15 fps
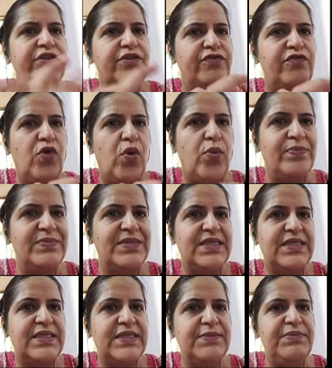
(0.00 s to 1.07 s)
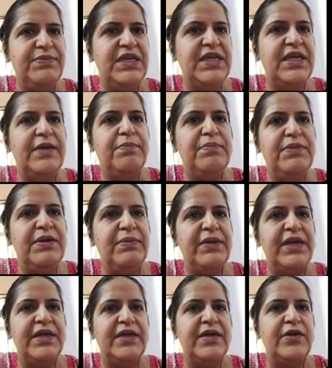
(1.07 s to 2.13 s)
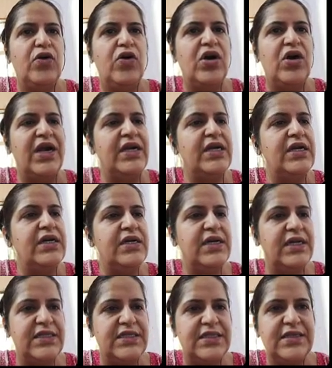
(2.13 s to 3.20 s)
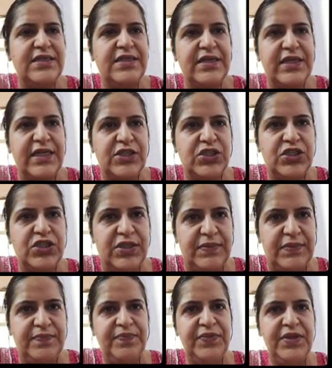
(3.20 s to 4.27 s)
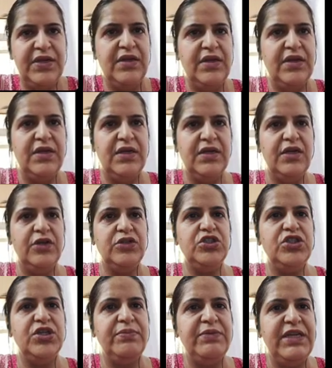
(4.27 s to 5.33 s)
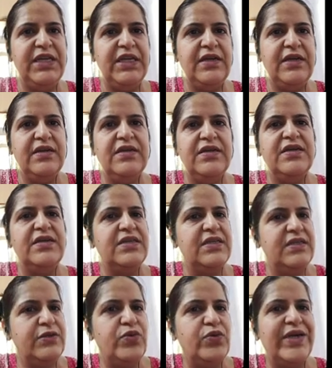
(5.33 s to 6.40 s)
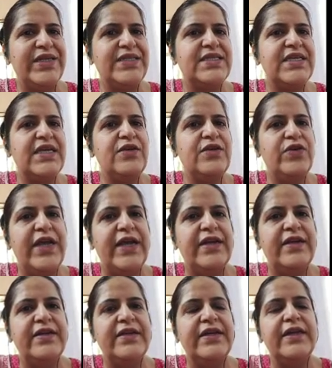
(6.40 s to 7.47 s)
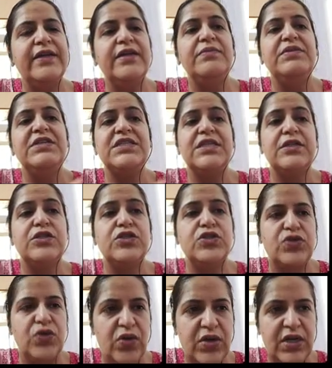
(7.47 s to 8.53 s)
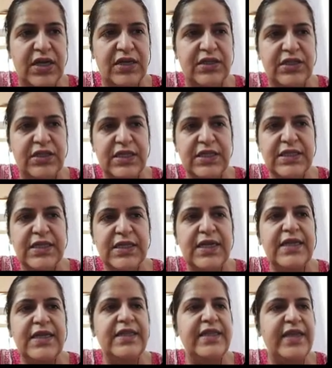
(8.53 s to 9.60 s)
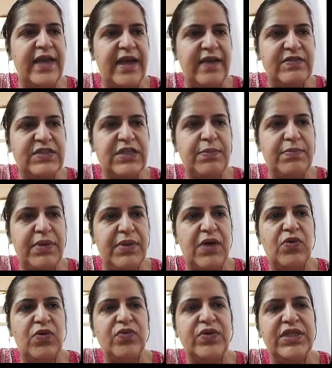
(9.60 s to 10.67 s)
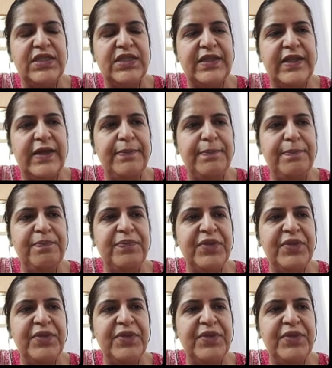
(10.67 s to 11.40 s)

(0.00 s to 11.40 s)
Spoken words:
reforms being implemented or under consideration. Now, Germany, USA, United Kingdom, these are the strong countries. They have some power within them.